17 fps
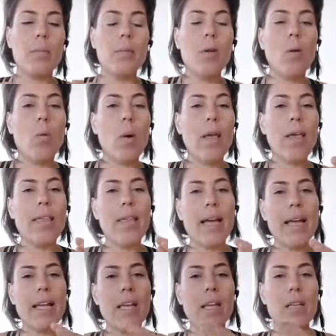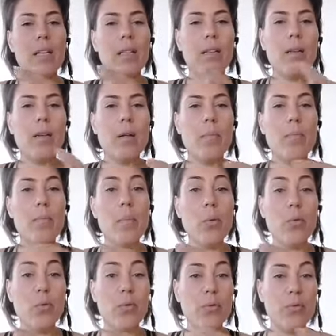where they can
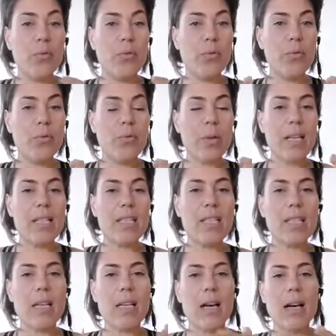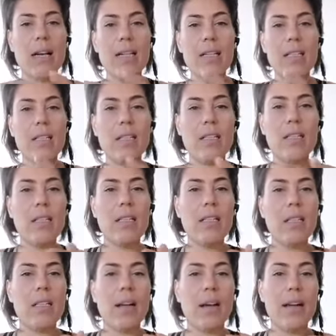move and slide.
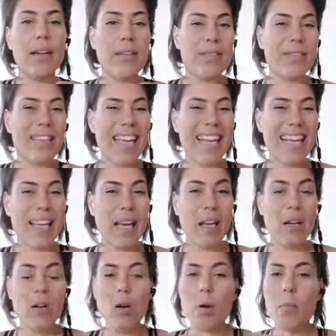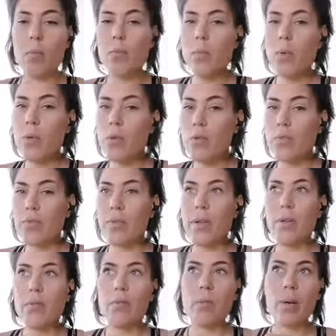Now, if they cannot move,
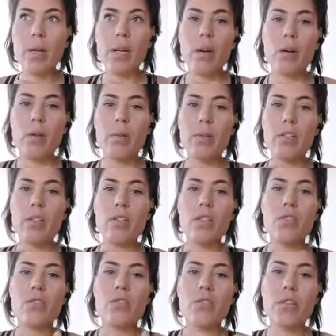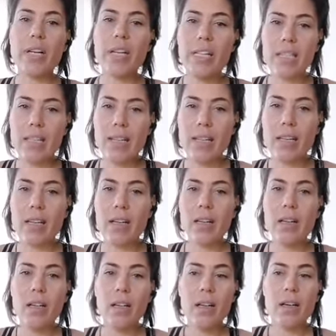if we are restricting
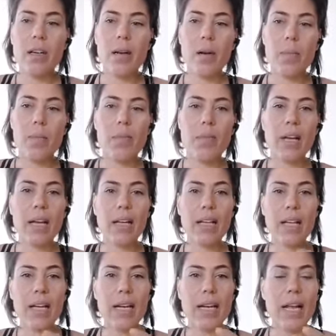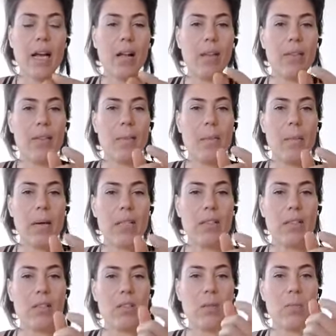that canal and the muscles